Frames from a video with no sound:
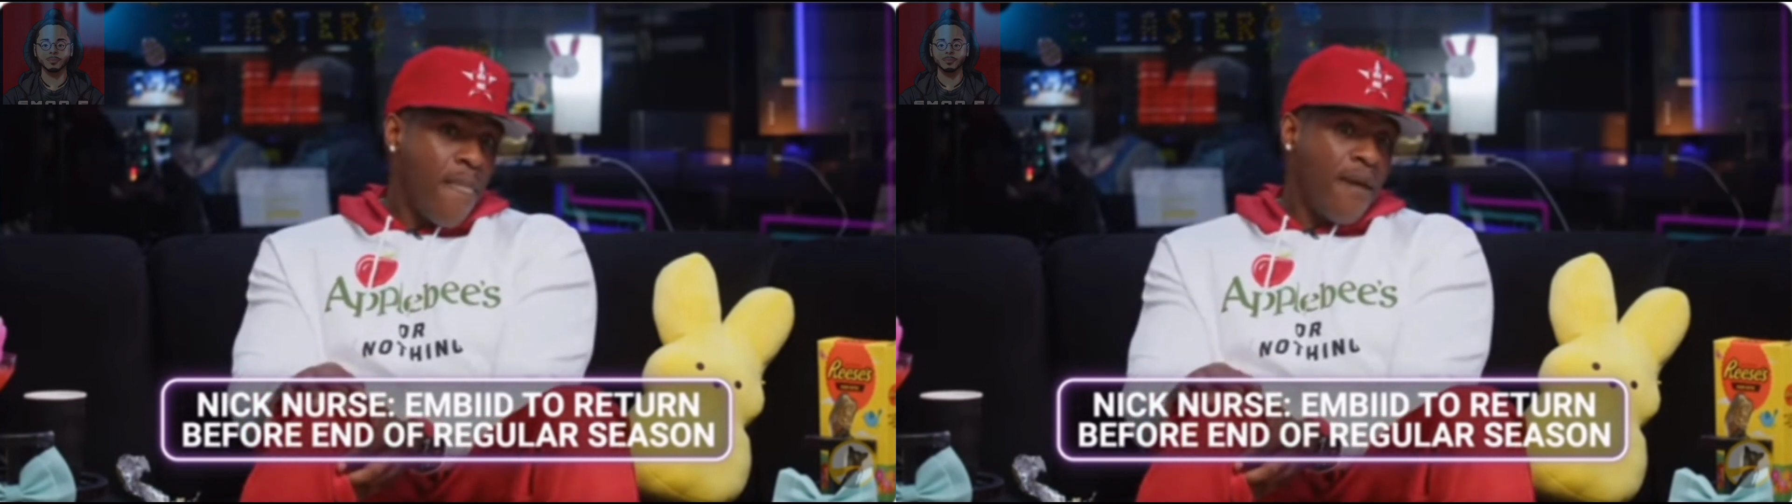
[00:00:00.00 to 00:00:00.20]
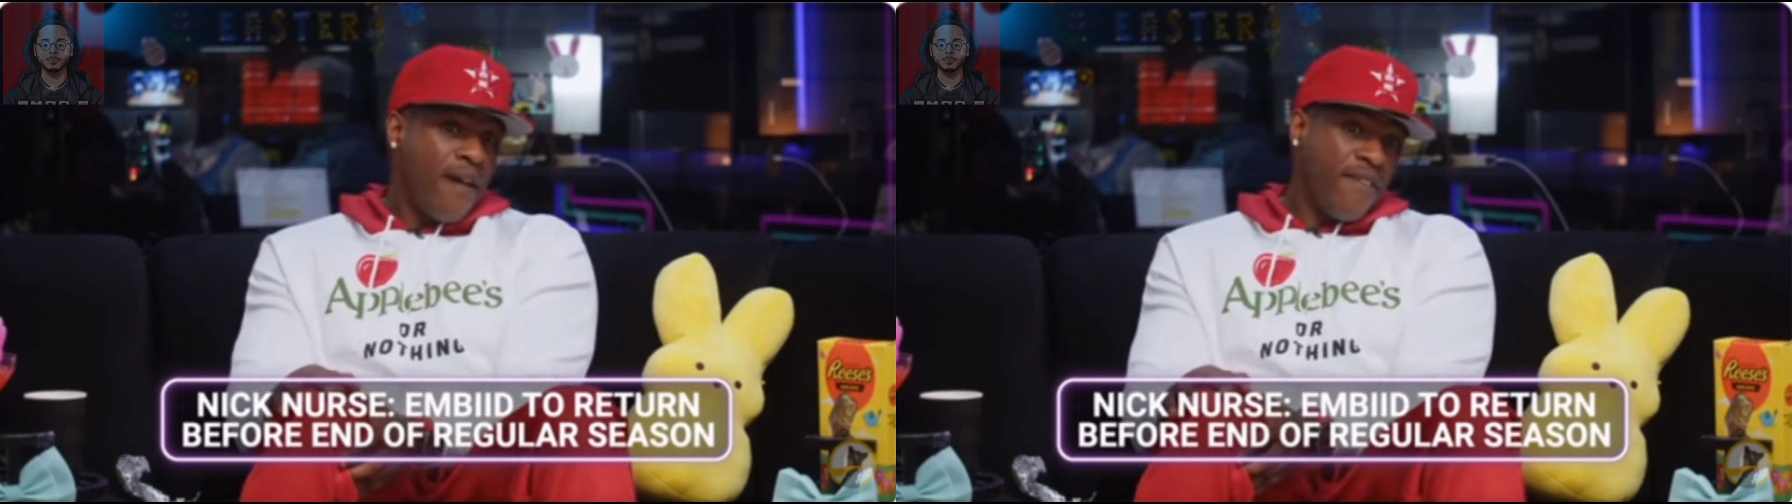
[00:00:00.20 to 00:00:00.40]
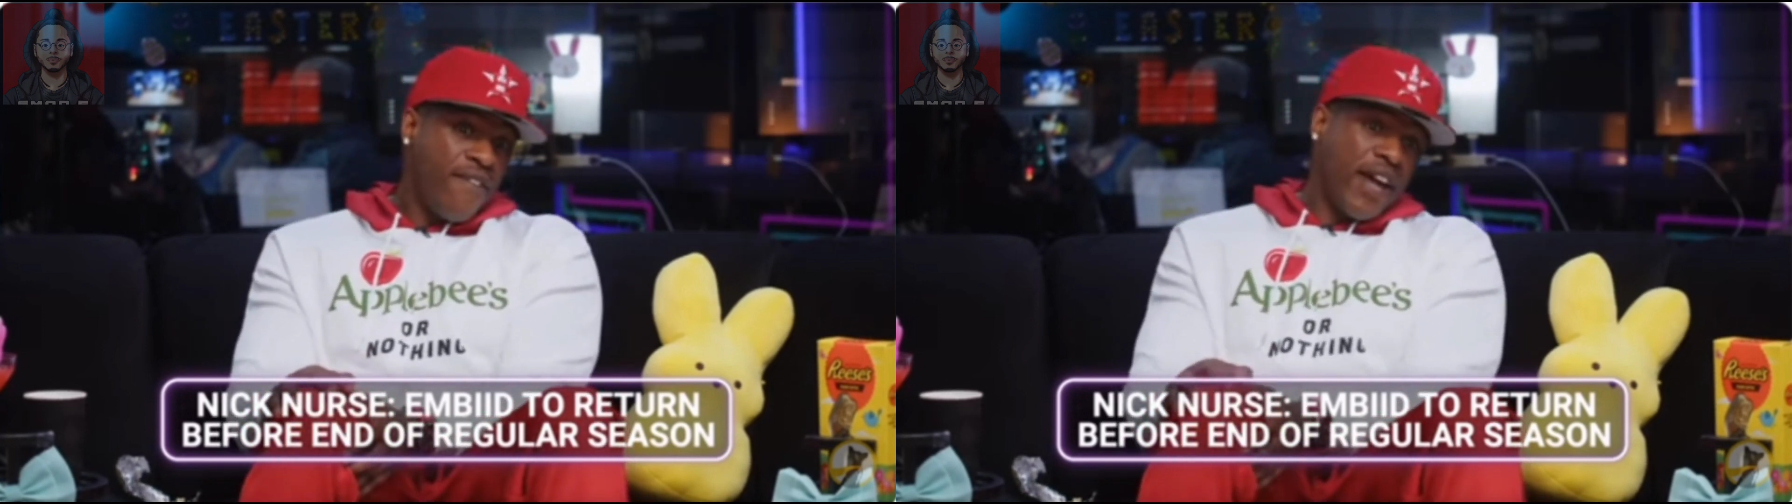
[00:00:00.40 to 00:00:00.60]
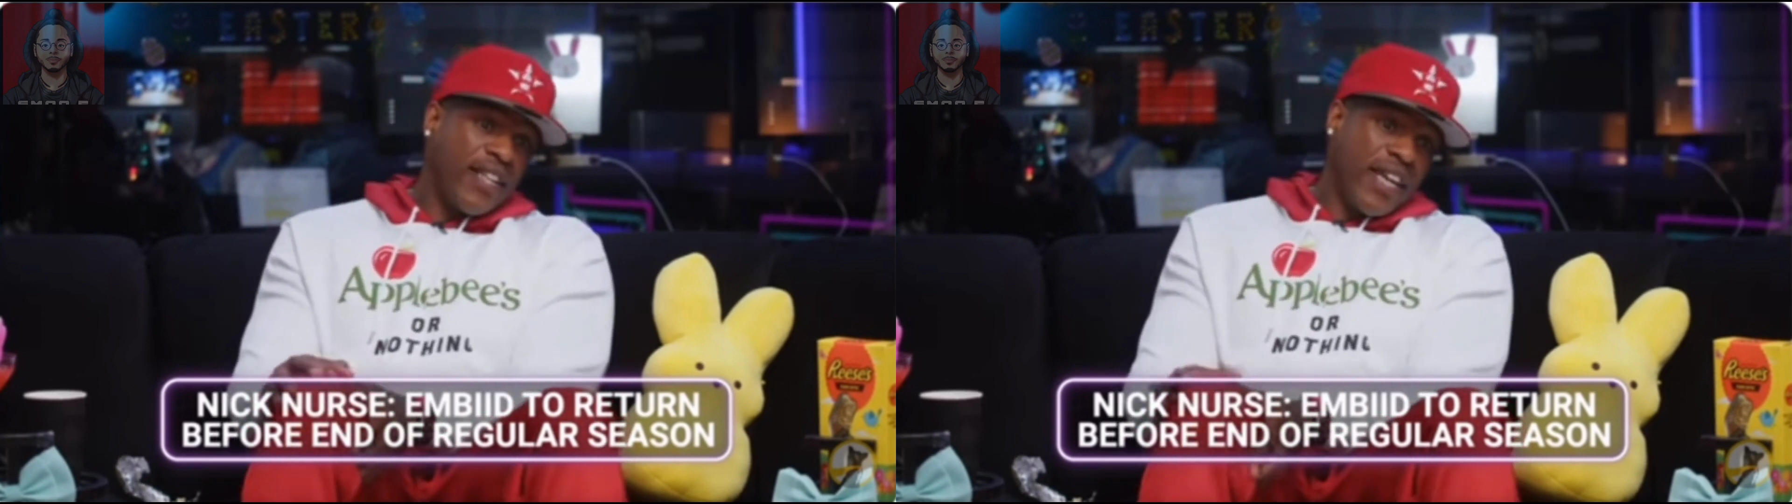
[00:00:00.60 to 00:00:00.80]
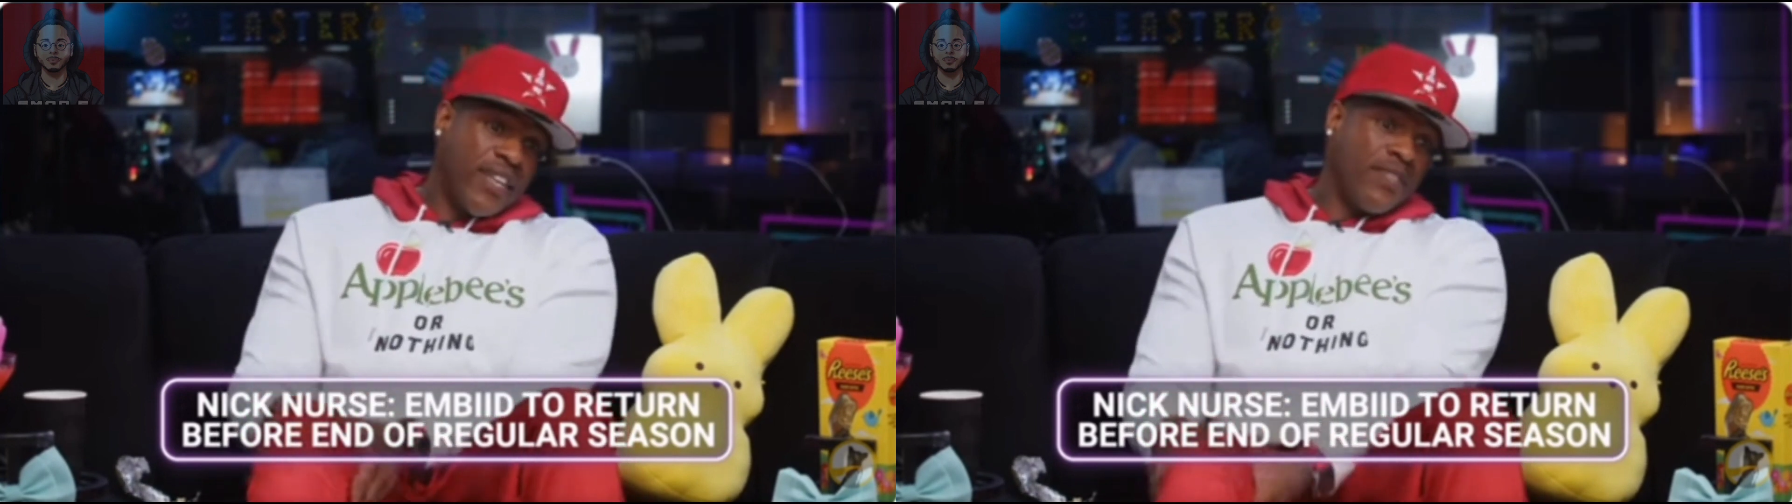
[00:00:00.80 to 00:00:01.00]
And the fact
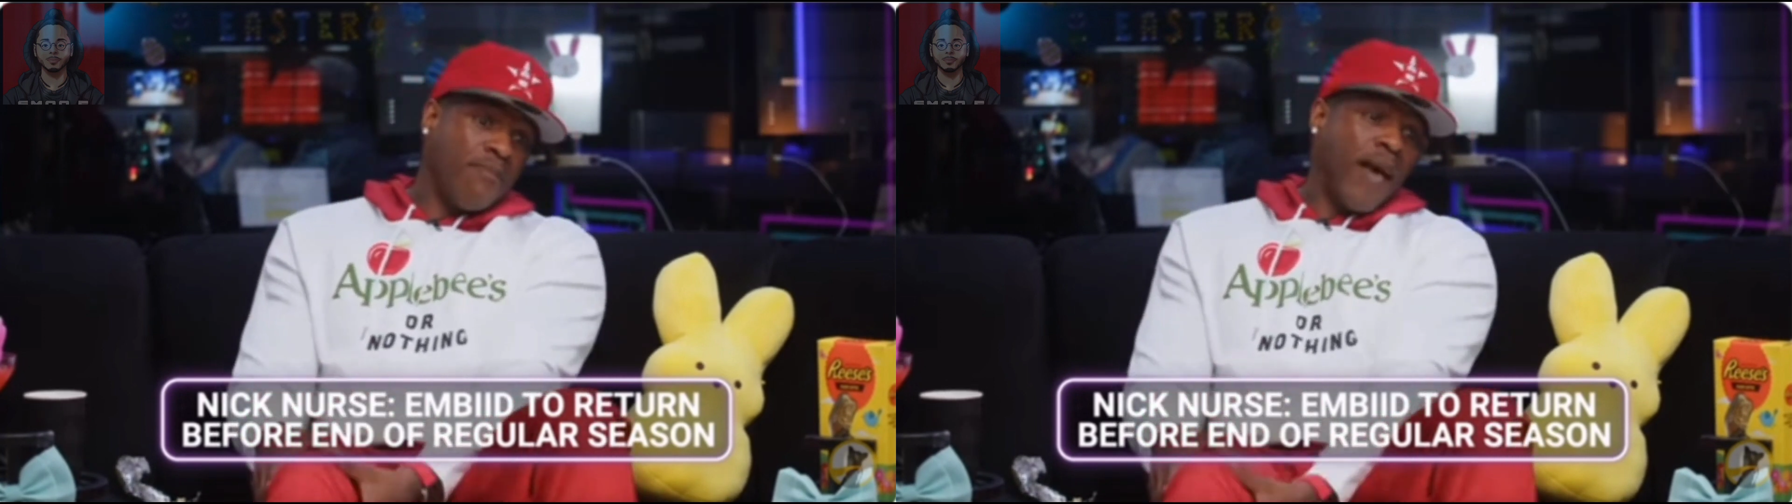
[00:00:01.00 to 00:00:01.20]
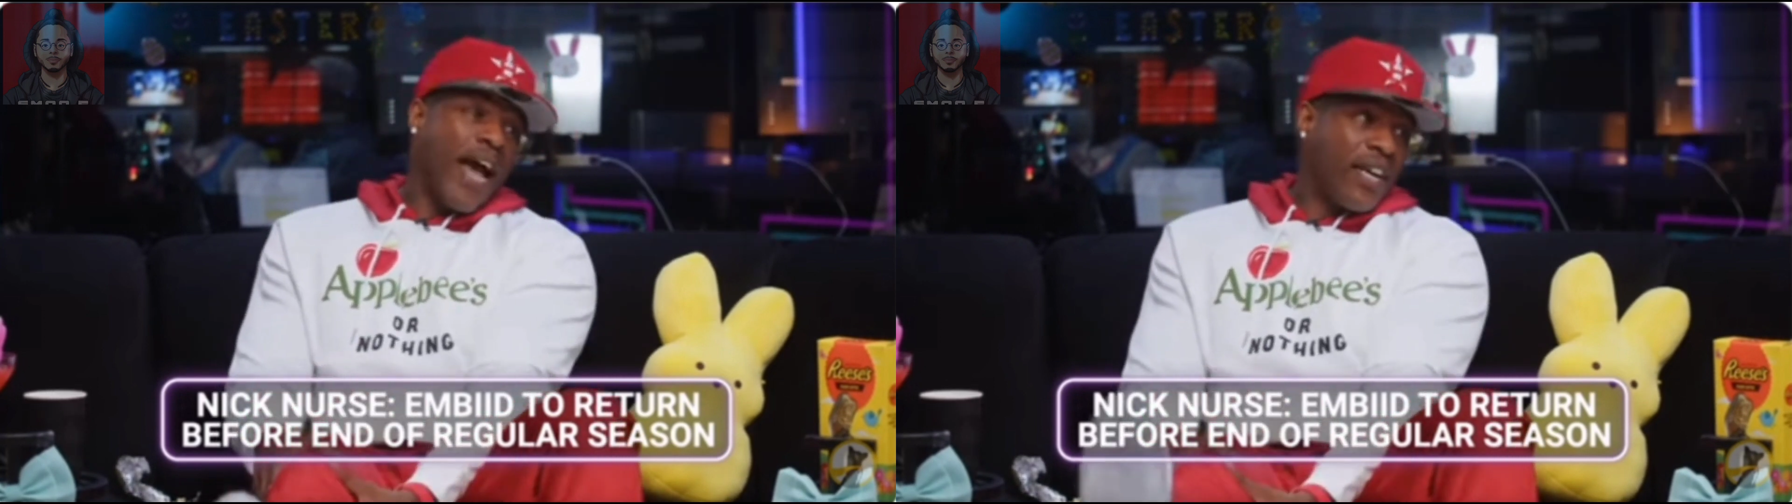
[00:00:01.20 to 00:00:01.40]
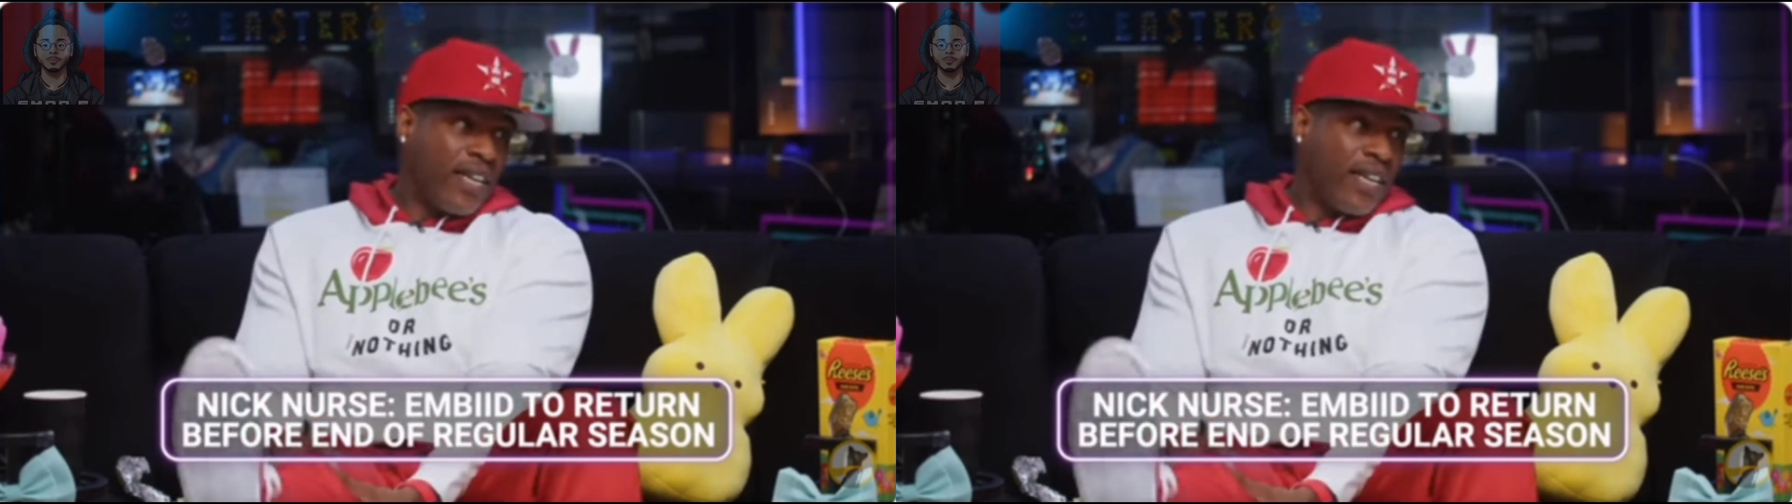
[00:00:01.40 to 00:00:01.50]
that it's the back